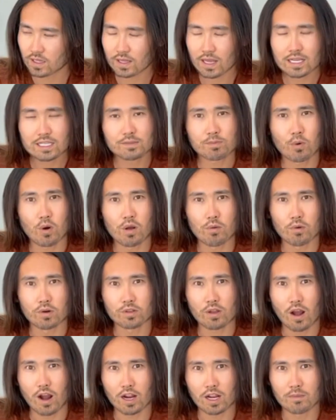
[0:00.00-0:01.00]
next point we'll
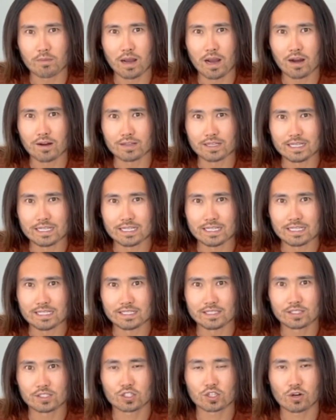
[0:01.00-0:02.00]
talk about
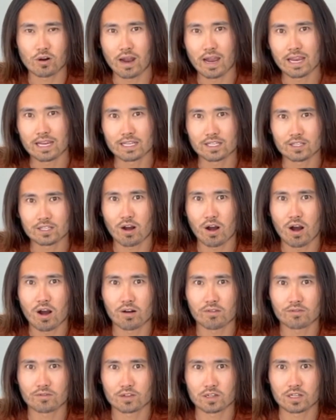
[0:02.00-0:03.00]
is trying
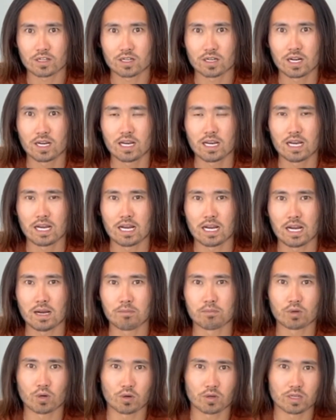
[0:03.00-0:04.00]
offer uh,
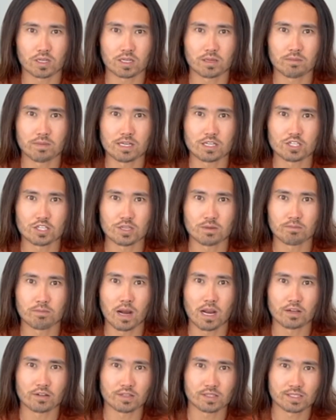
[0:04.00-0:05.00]
broker commission
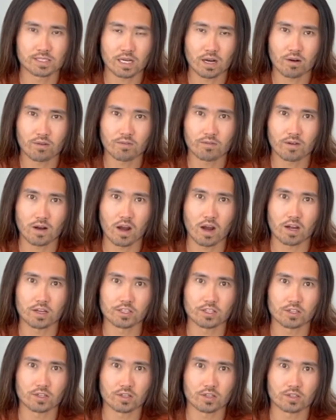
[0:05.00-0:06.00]
by yourself on
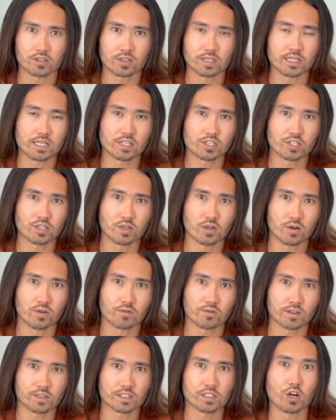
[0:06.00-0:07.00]
your traditional
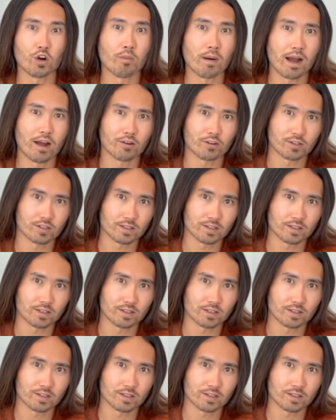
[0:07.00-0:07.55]
for sale by owner